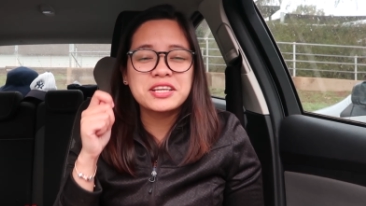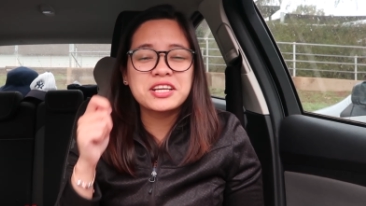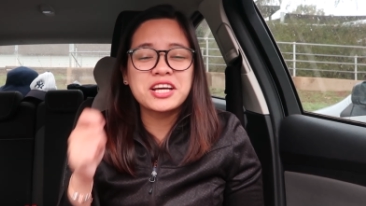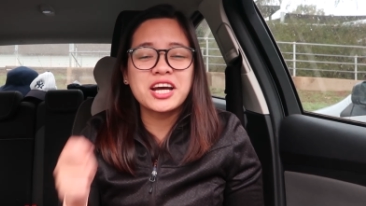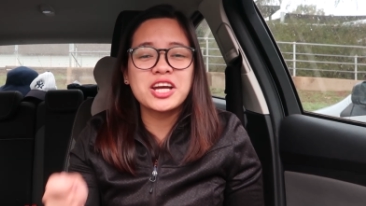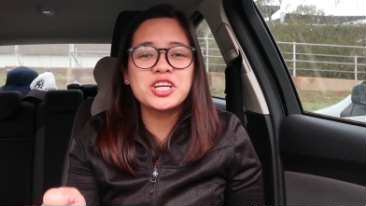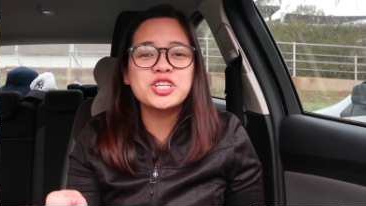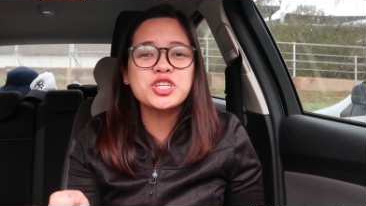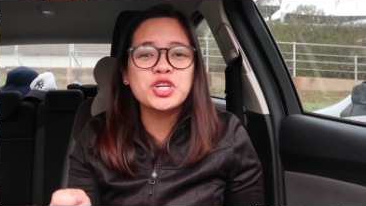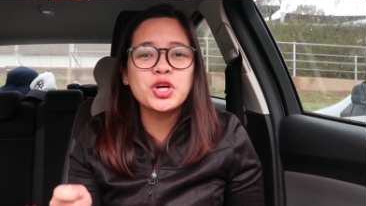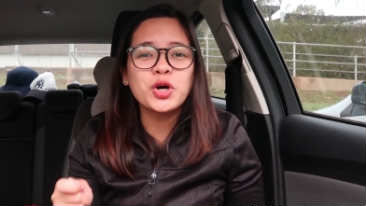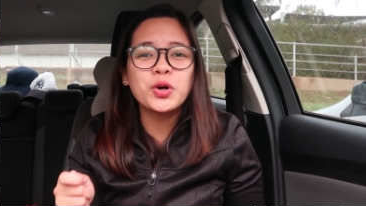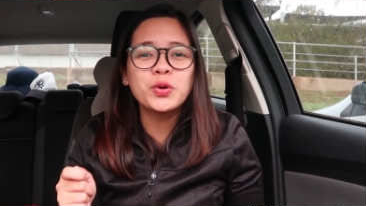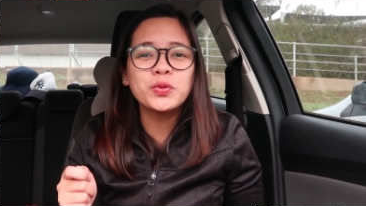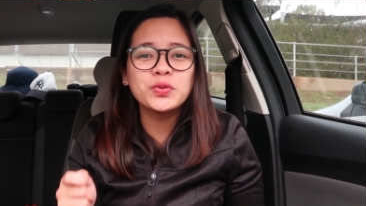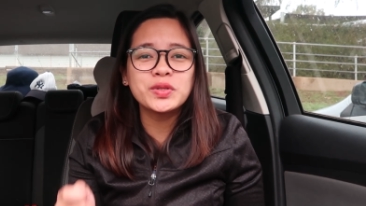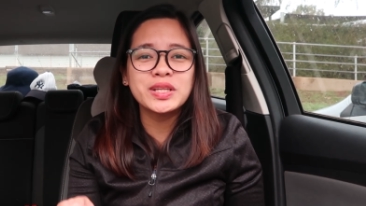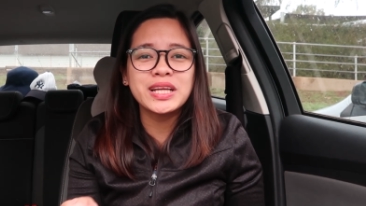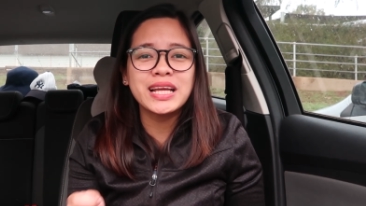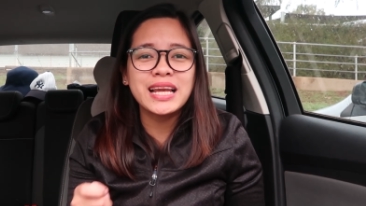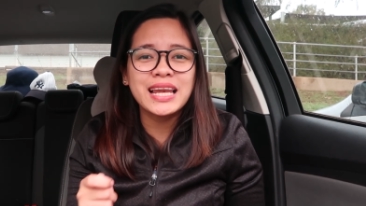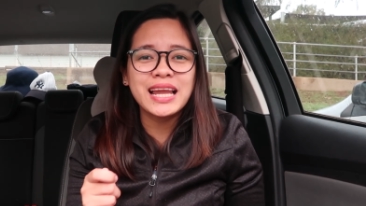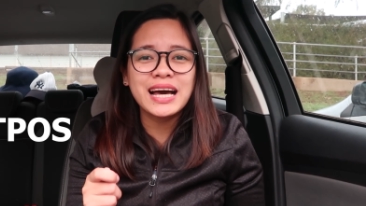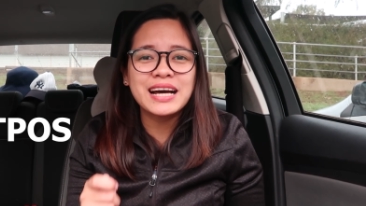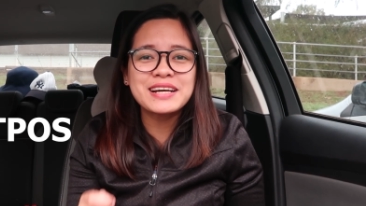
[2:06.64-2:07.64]
cash
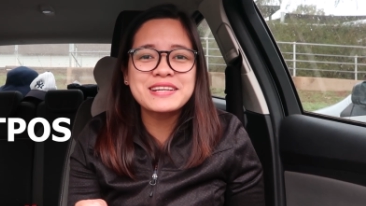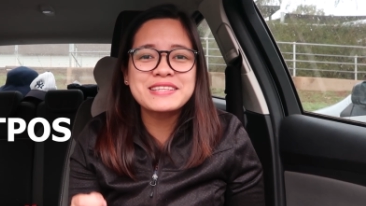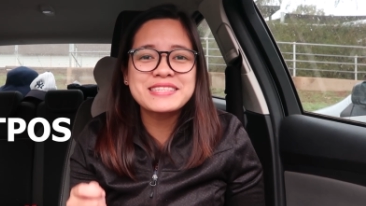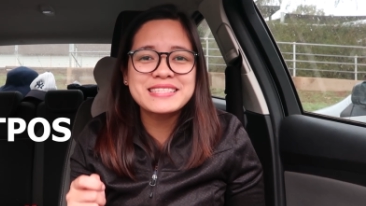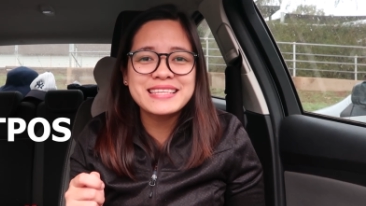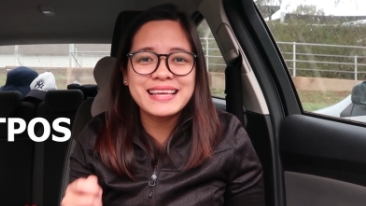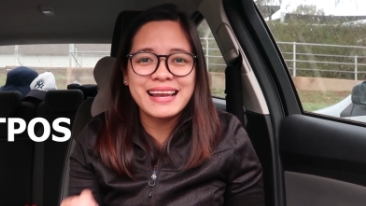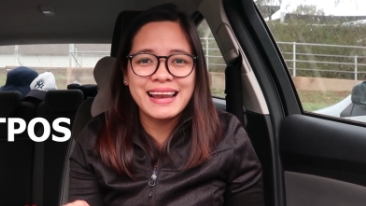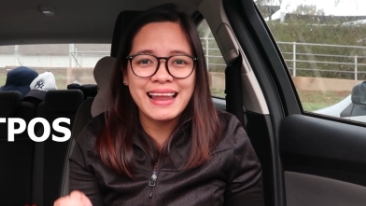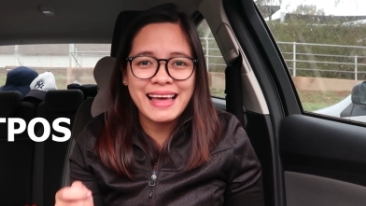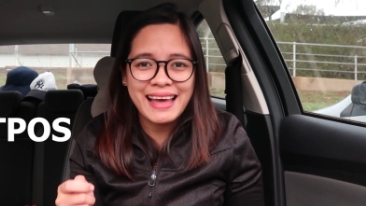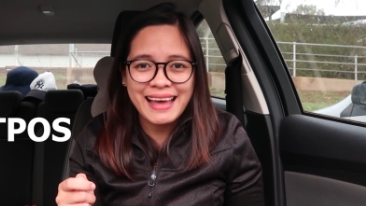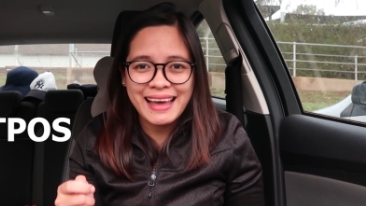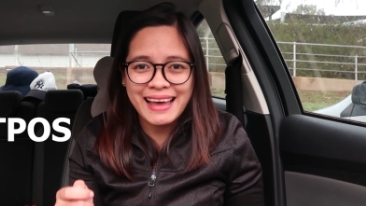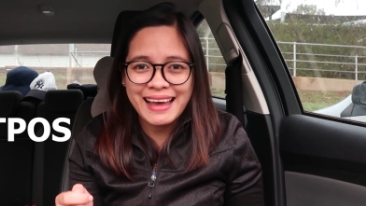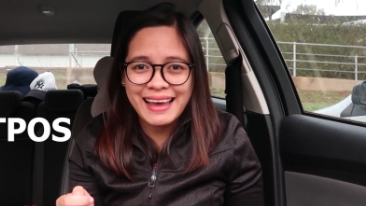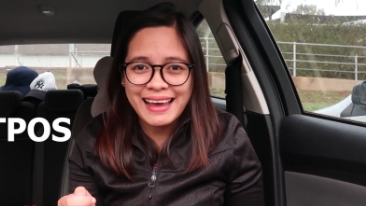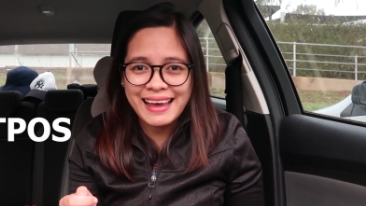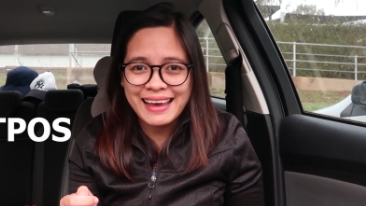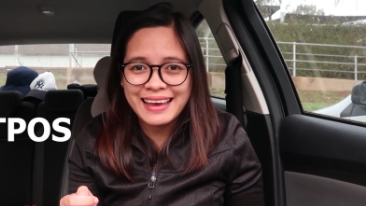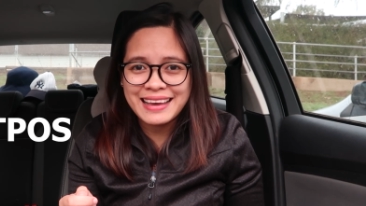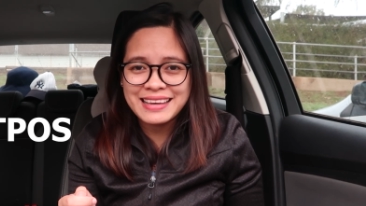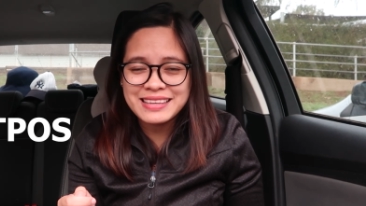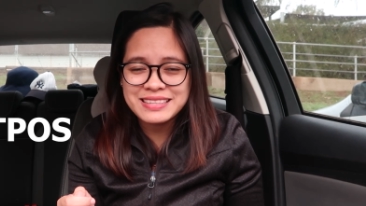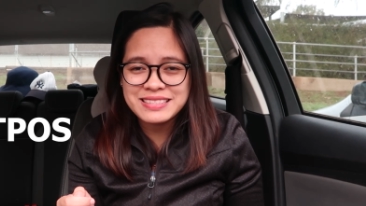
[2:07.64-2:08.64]
only lang
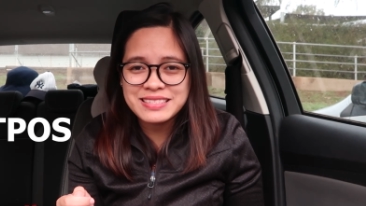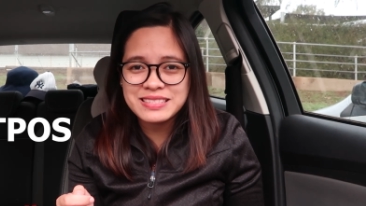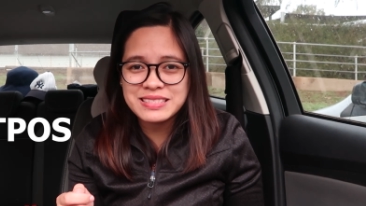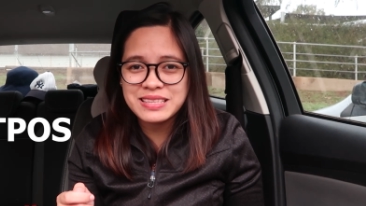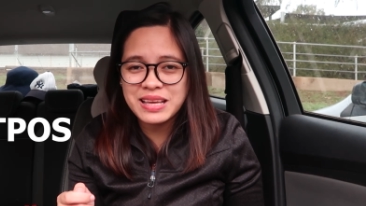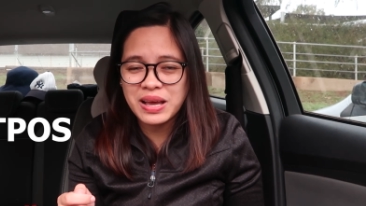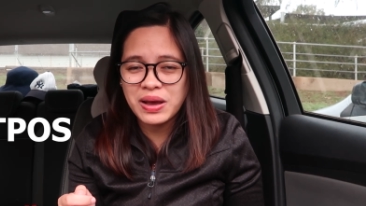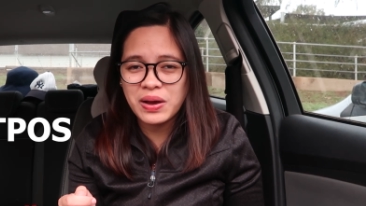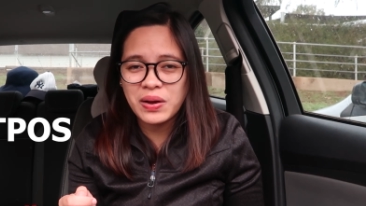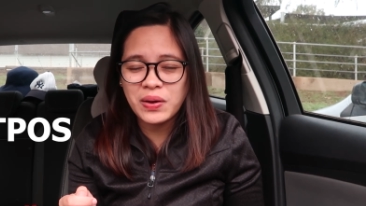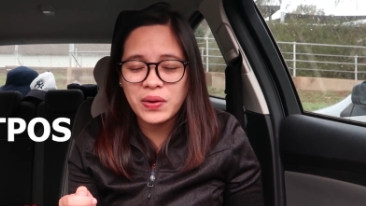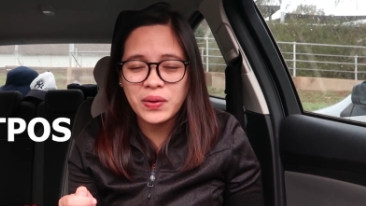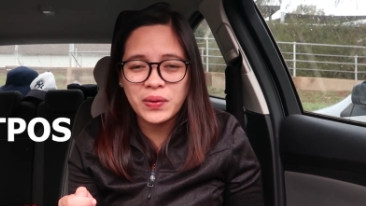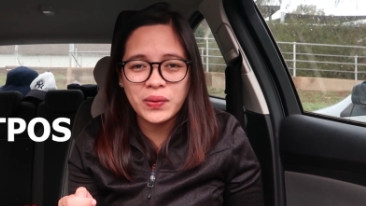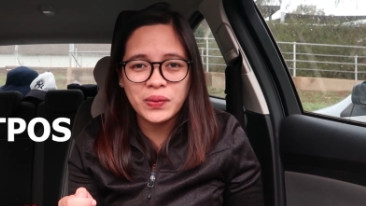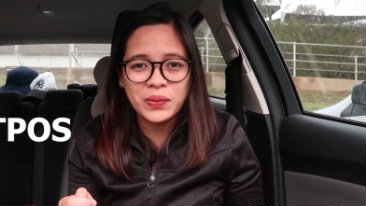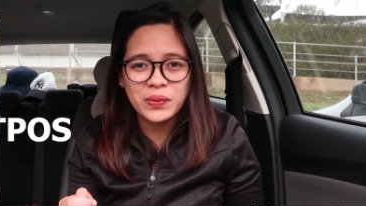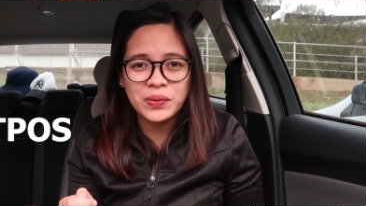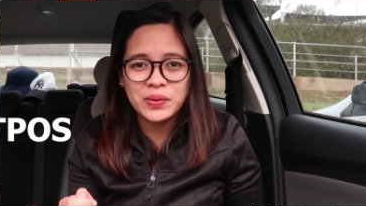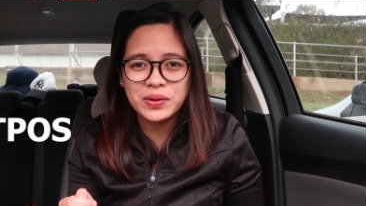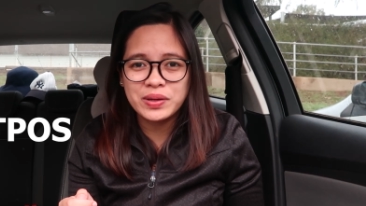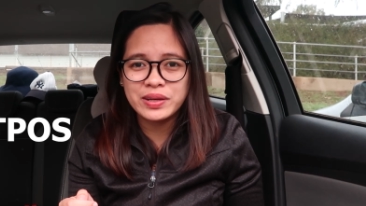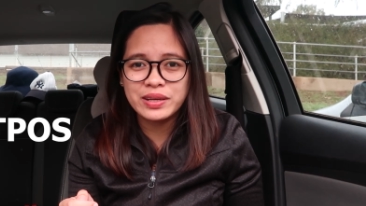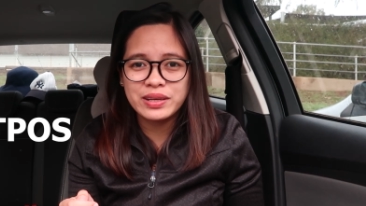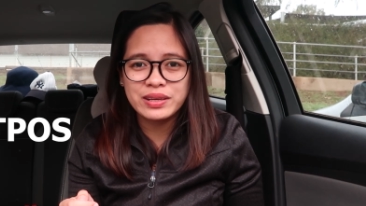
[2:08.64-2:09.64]
sila so